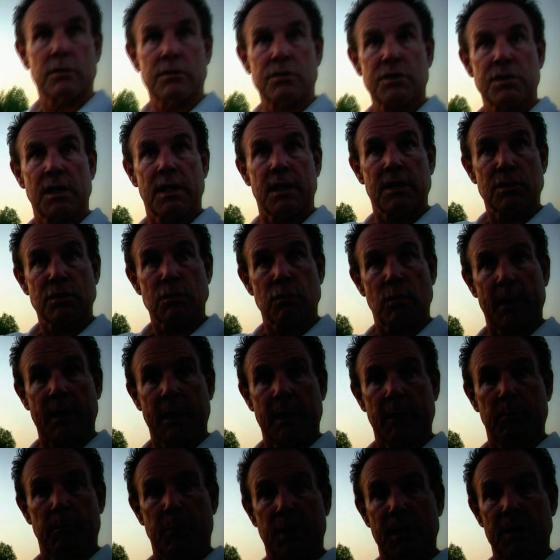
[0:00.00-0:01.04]
Instead of
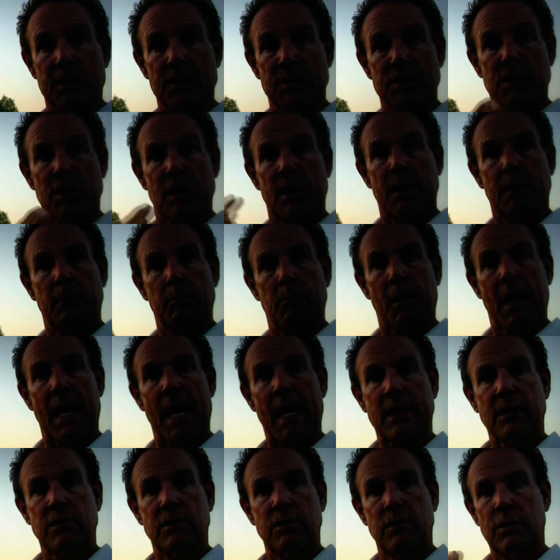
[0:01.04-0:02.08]
swinging pendulum
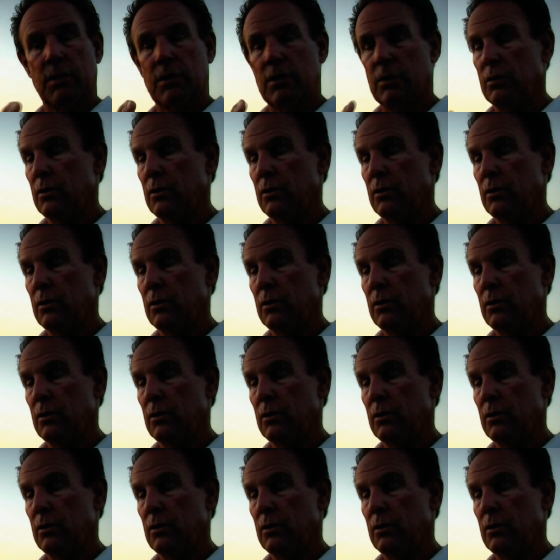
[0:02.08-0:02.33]
back to you,